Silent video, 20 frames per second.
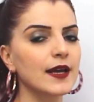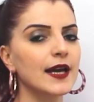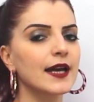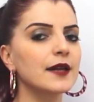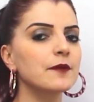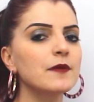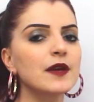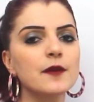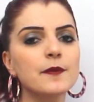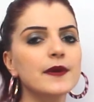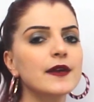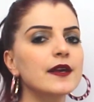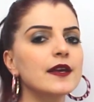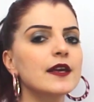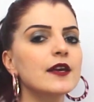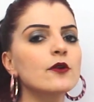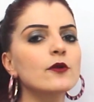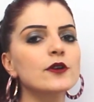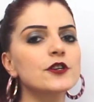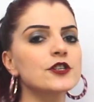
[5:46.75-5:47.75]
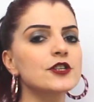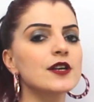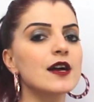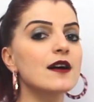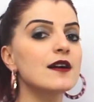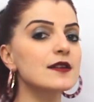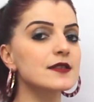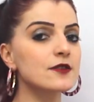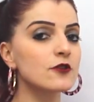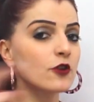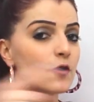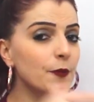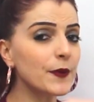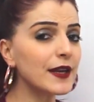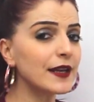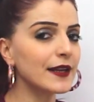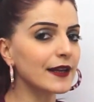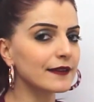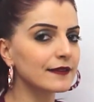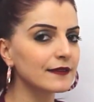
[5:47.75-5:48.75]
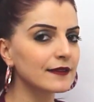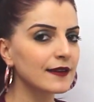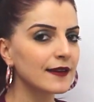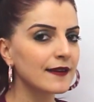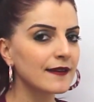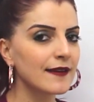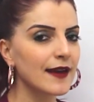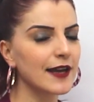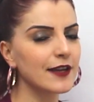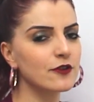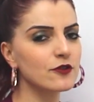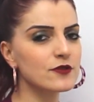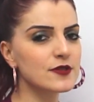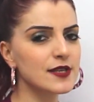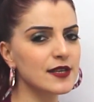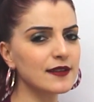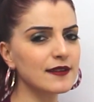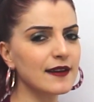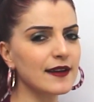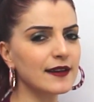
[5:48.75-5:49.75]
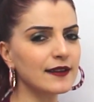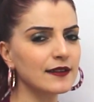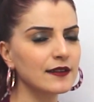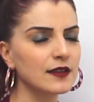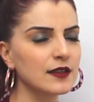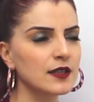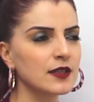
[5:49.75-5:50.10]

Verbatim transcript: and maybe he or she asks your opinion and you say that,